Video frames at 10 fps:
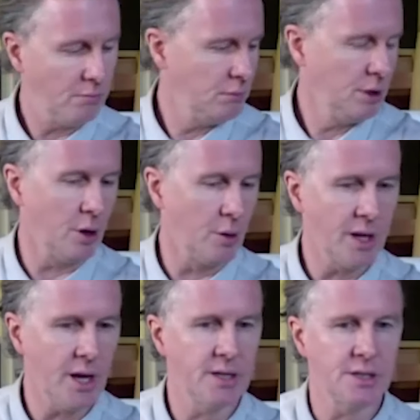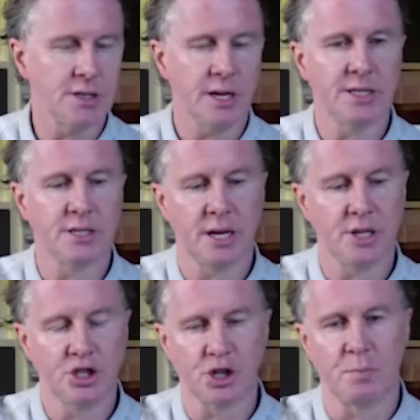you know, it's
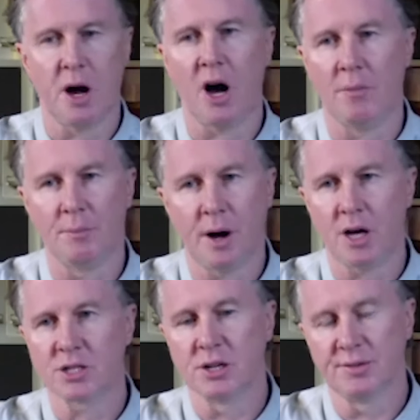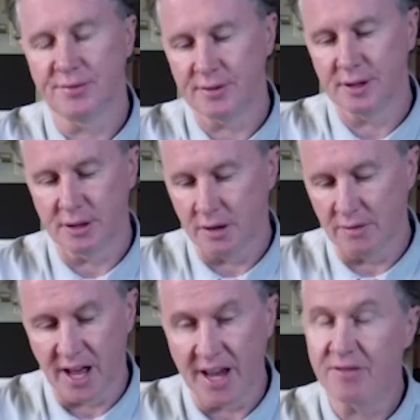just part and parcel of
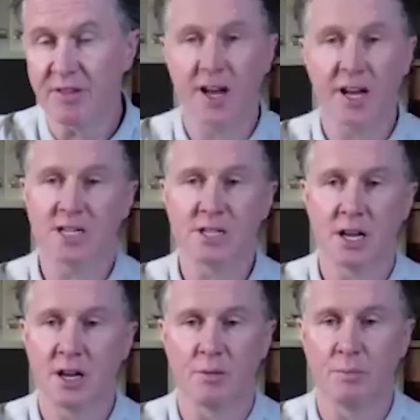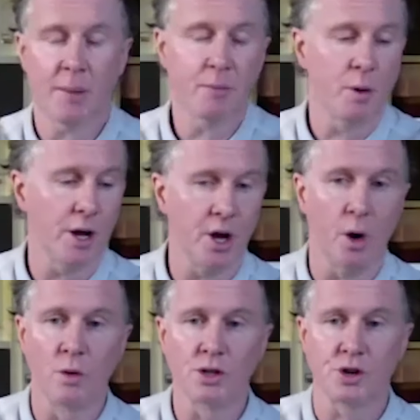life, really, isn't it? You know, Pep Guardiola is